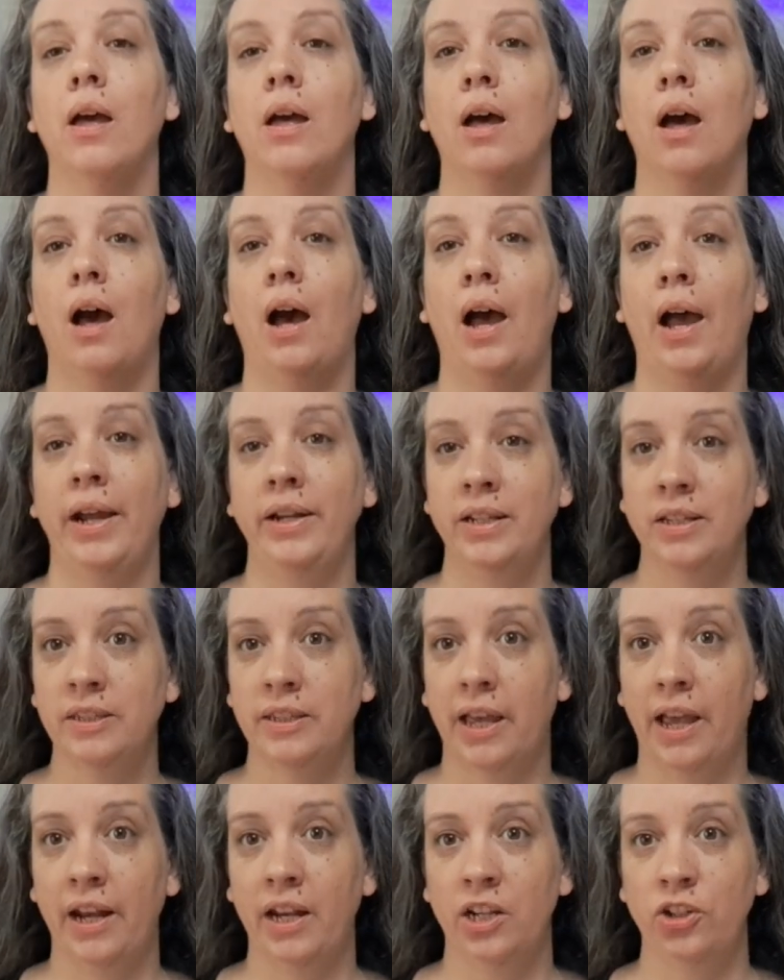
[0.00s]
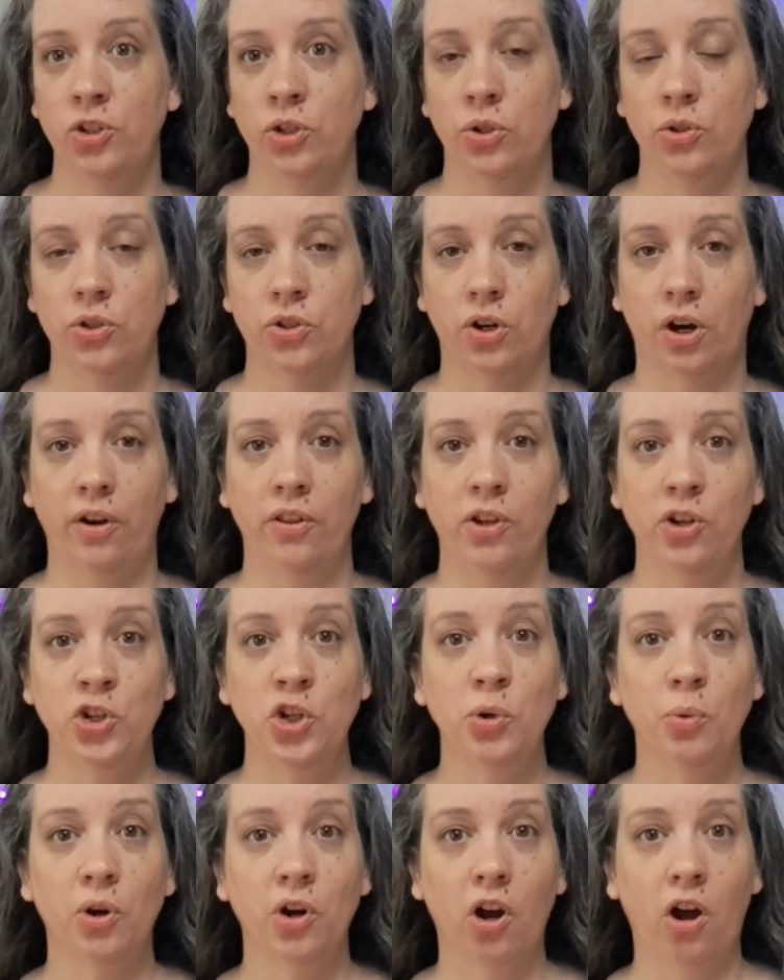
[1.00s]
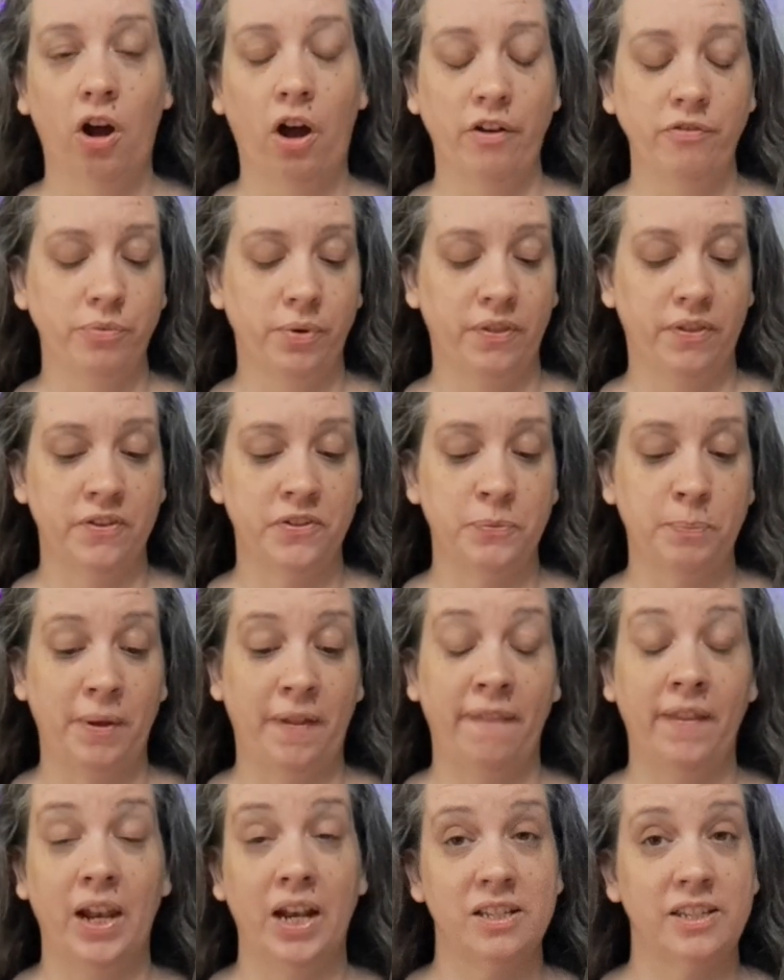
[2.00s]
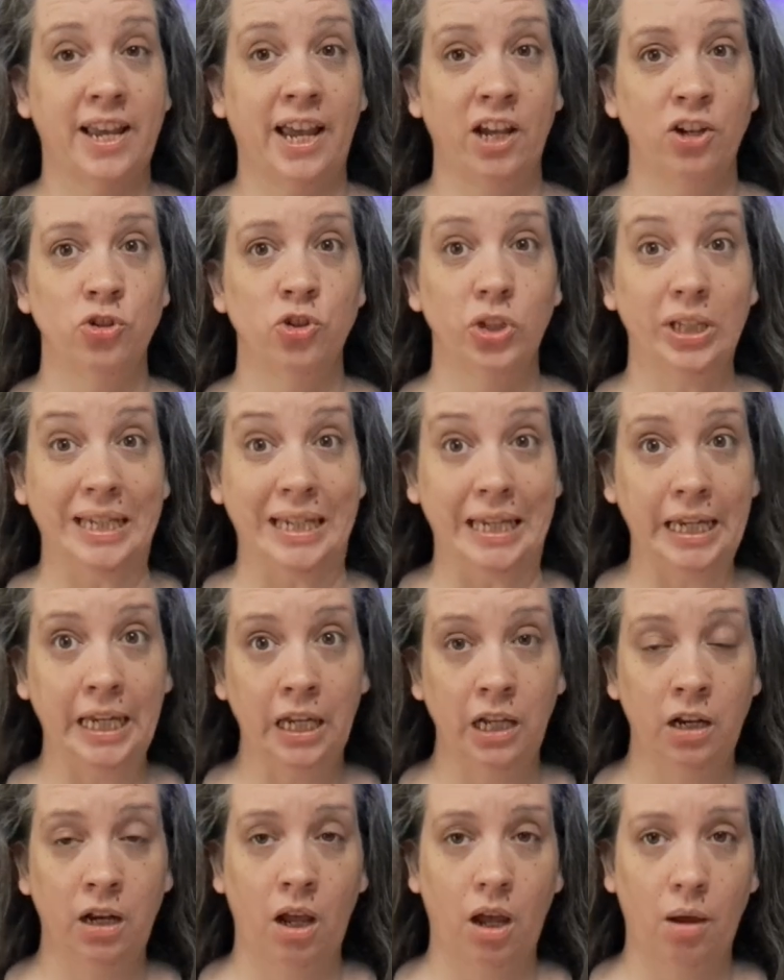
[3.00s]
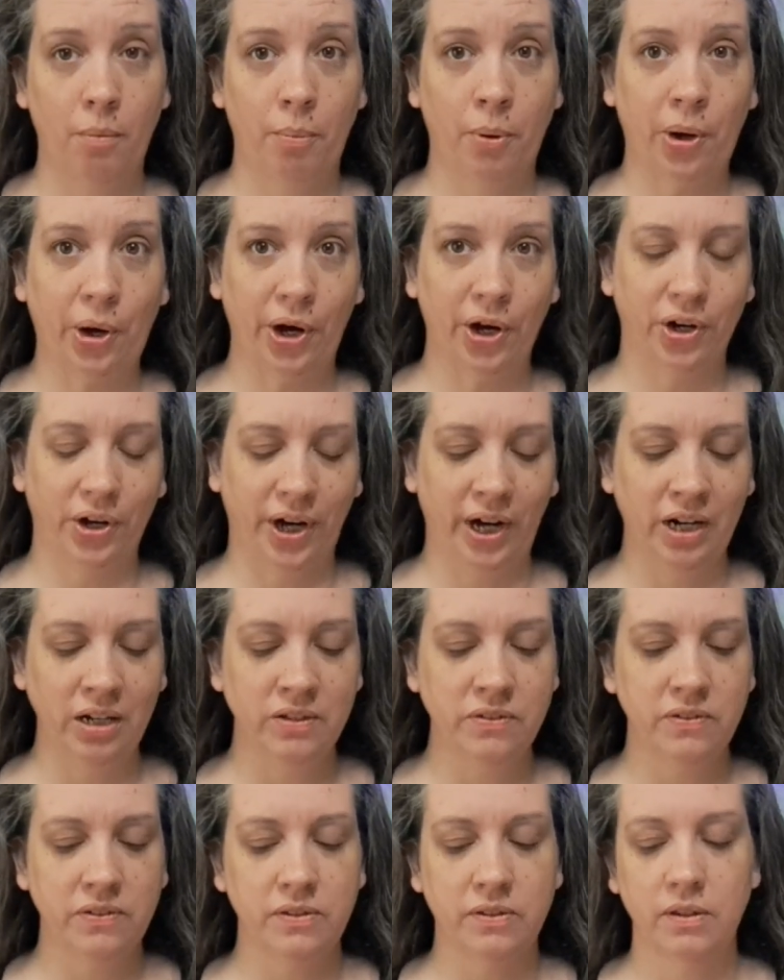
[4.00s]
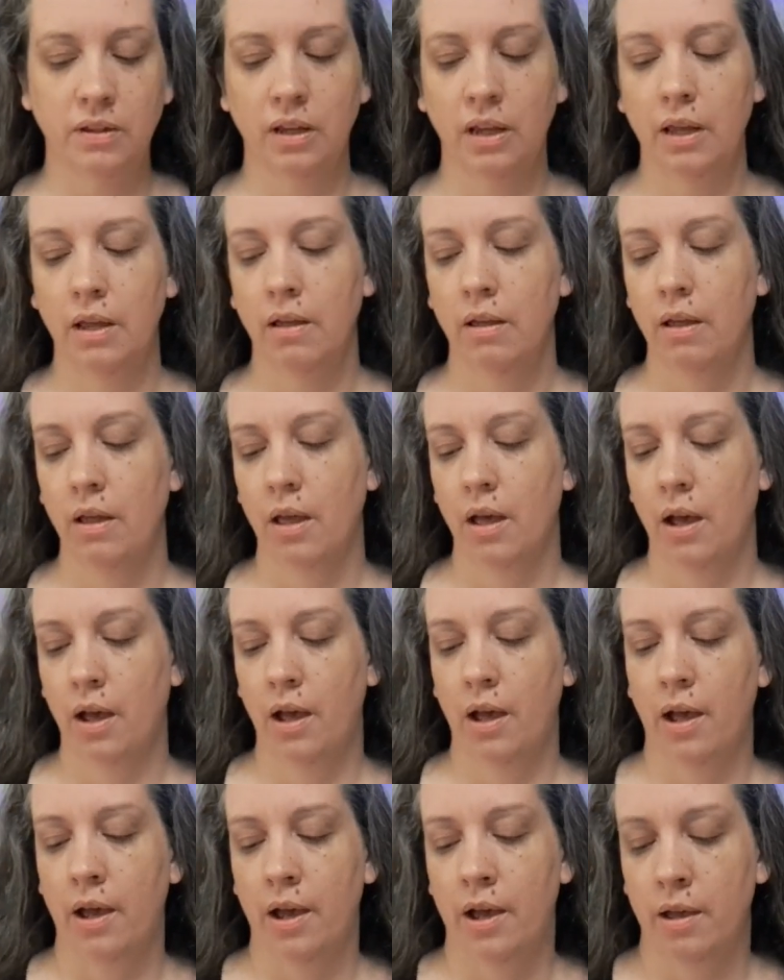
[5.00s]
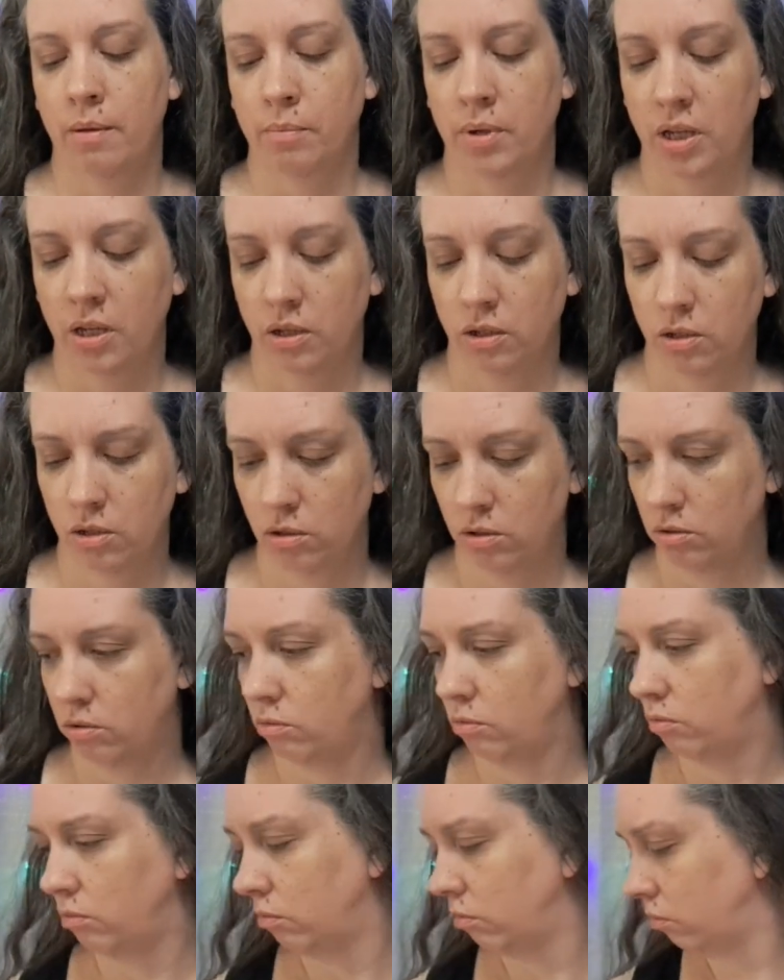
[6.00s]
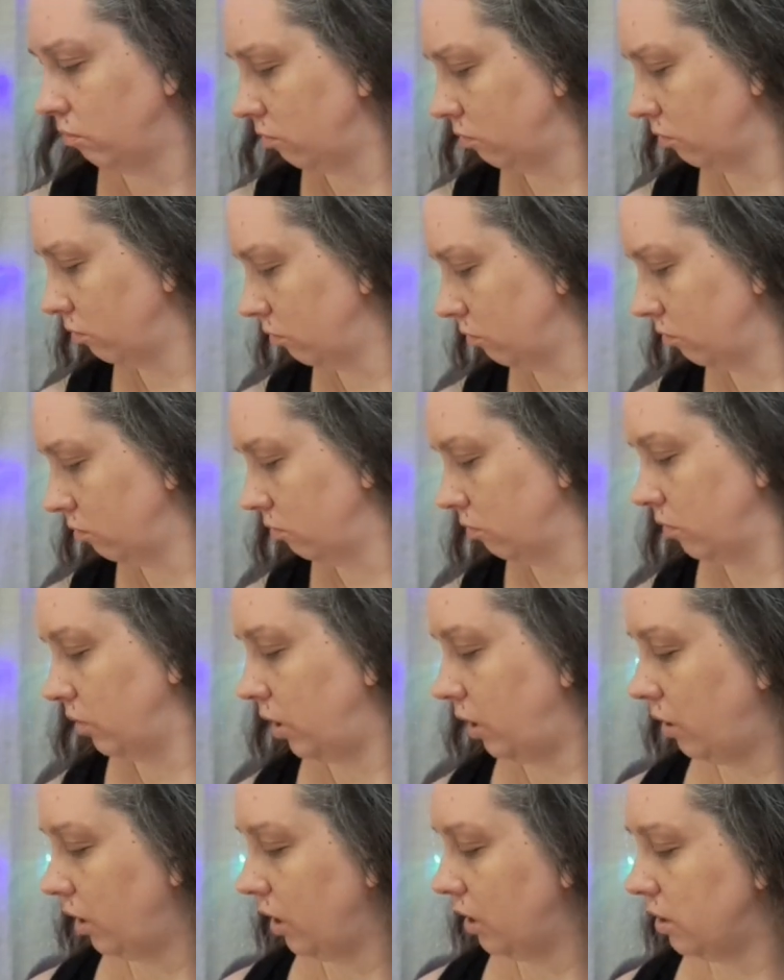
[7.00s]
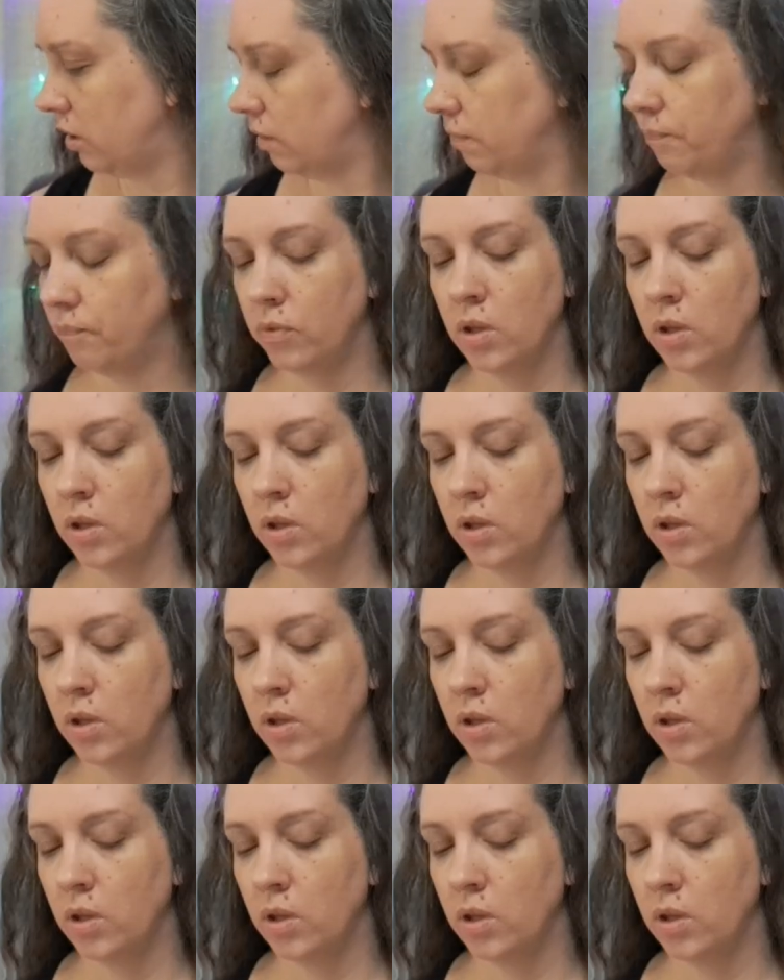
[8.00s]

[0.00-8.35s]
I decided to start the tour off with a spin that is actually in progress. There it is.